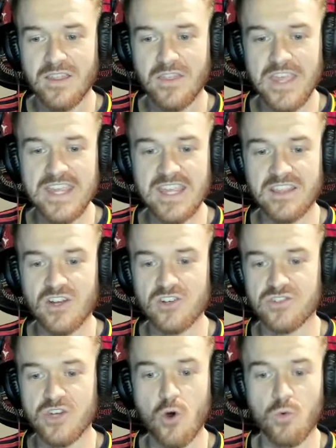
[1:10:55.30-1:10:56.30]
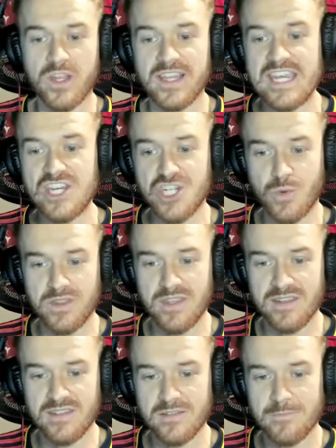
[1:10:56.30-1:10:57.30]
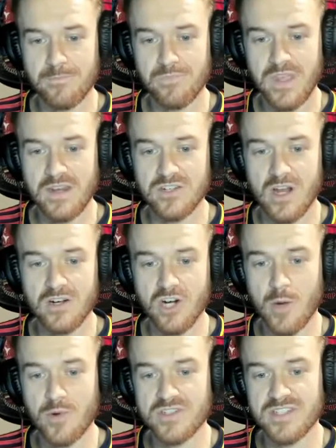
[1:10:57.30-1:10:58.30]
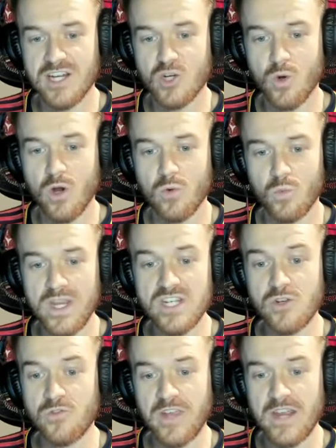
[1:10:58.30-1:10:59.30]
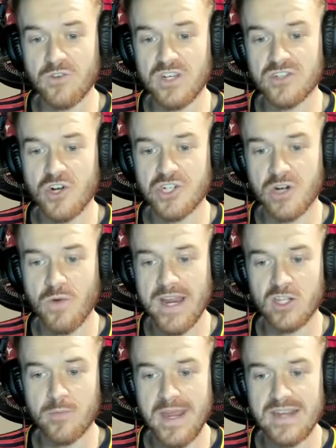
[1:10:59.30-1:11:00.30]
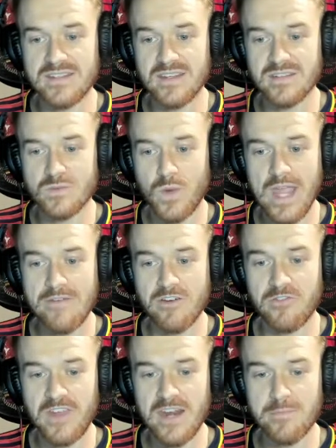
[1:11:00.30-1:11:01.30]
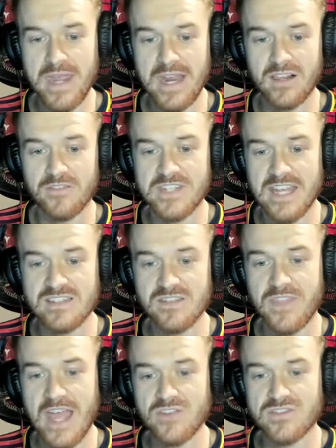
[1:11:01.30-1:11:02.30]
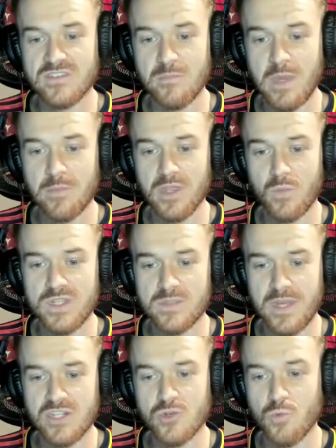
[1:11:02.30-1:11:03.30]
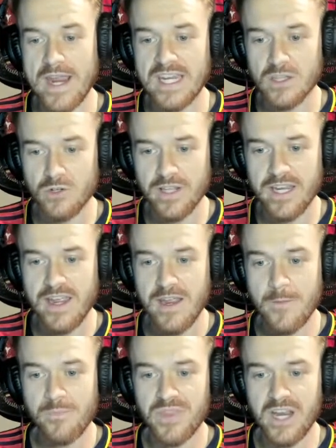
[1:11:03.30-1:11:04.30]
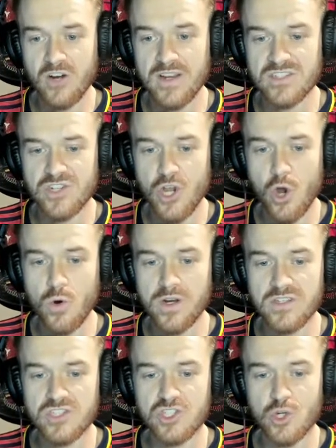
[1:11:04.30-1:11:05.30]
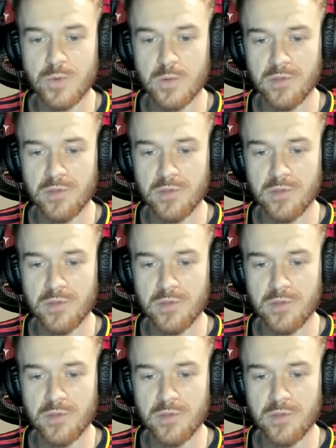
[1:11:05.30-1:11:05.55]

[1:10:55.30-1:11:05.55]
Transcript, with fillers: thinking there's no real issue with this. And Don Garber said, quote, we do fan research on a regular basis. We have a fan panel of tens of thousands of people that we speak to regularly. There is no consumer